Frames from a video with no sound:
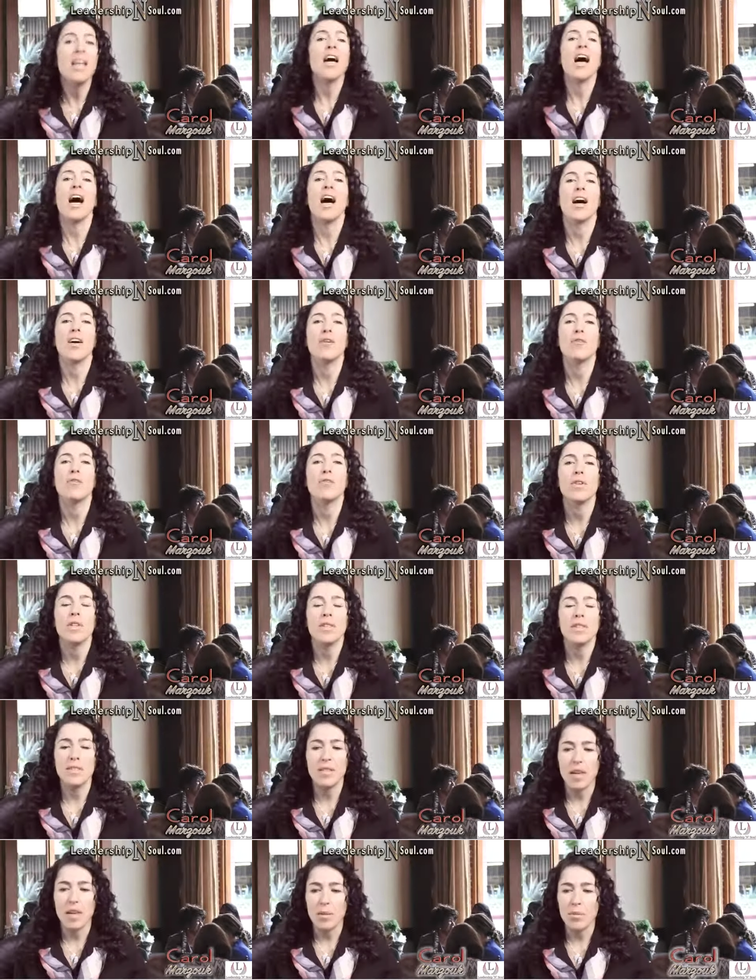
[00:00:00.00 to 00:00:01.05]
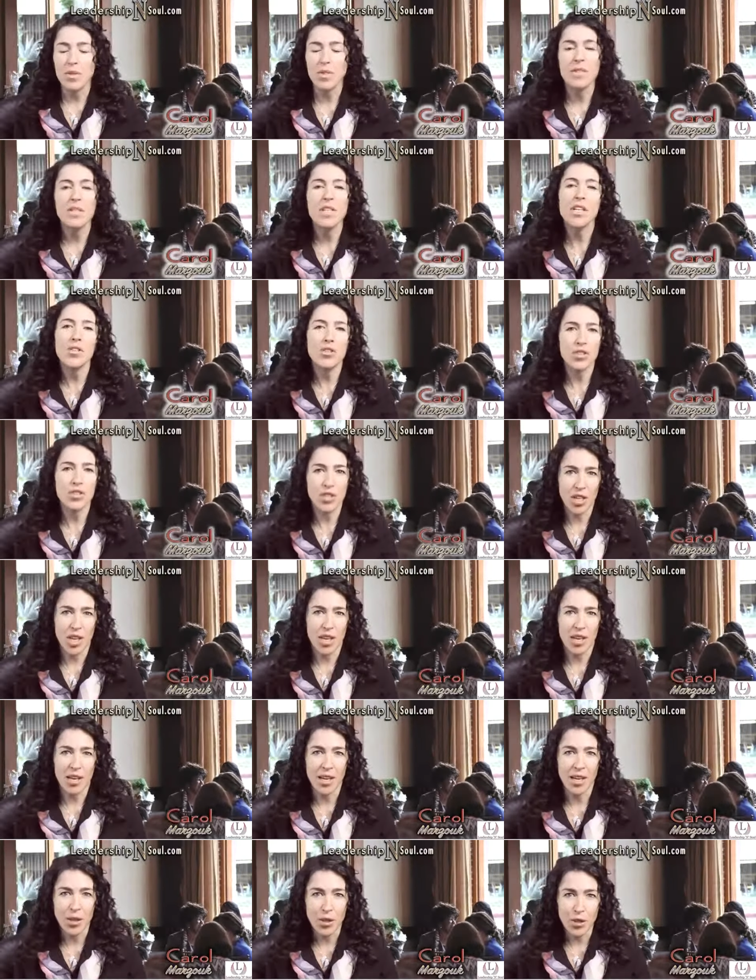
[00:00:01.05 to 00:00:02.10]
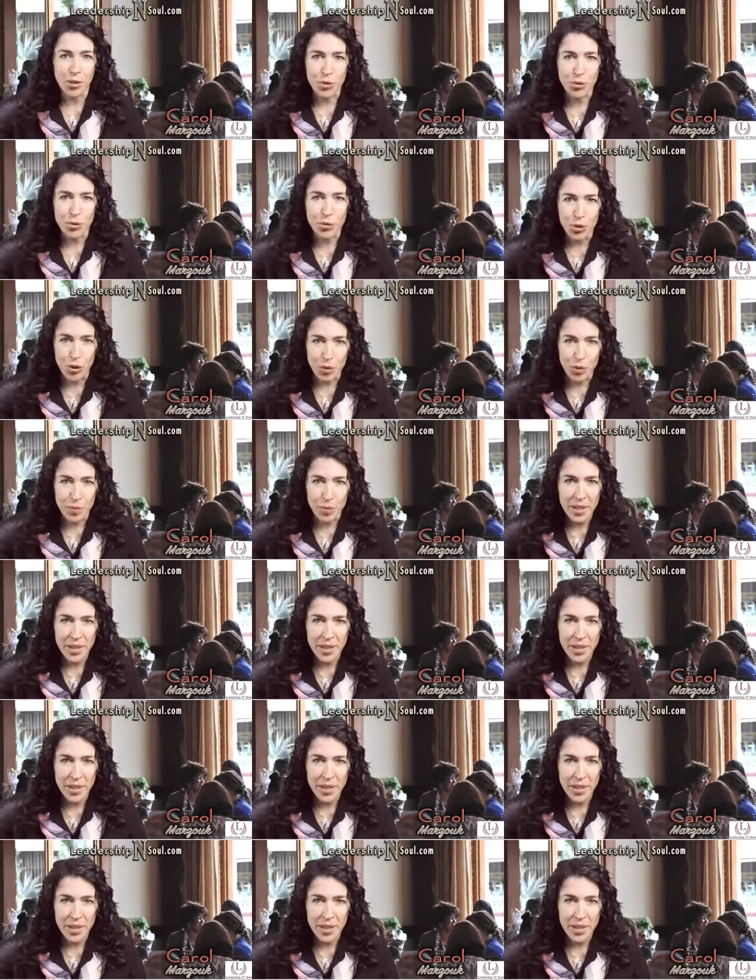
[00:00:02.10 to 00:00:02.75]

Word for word: of some synergy in your group,